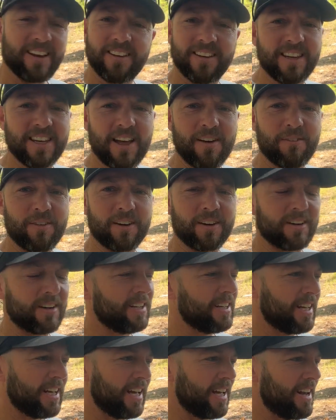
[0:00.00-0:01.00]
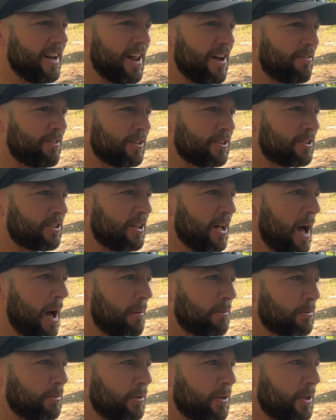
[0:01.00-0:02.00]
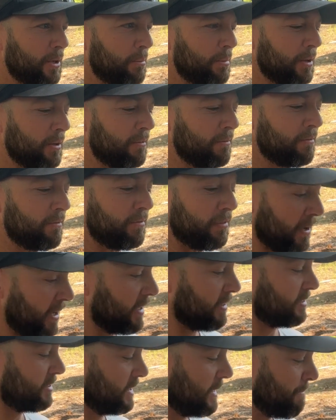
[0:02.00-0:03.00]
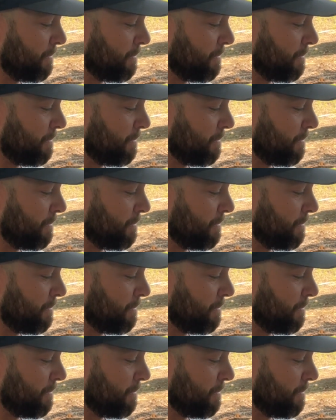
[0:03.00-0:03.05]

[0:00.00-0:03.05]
And never, it never stops when you're building fence.